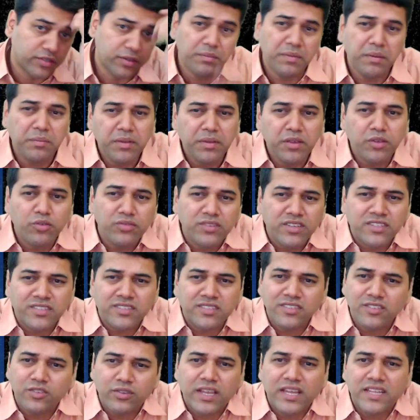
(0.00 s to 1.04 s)
Maybe
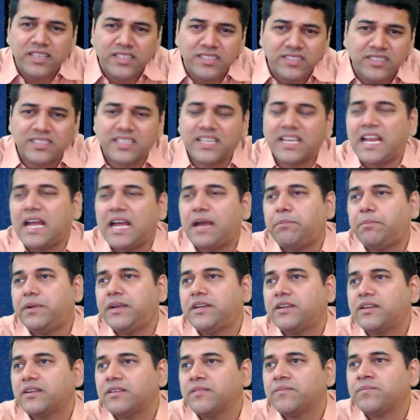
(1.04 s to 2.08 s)
you can scrap
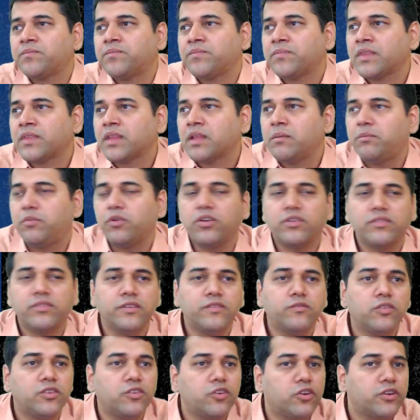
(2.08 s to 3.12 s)
it, because it
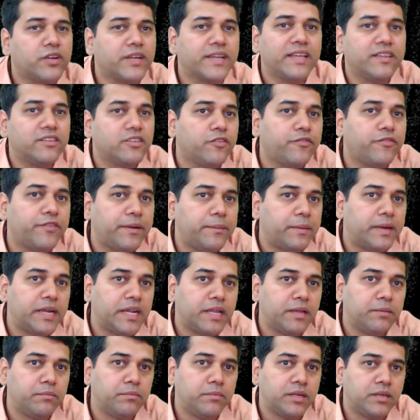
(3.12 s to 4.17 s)
was not a case of
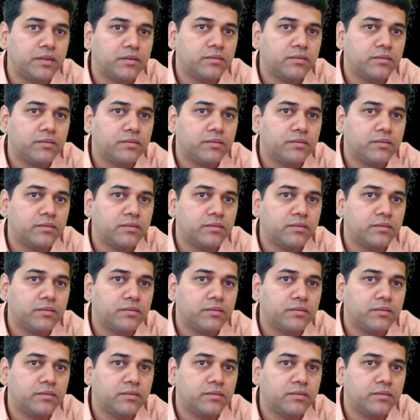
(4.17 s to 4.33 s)
abandonment.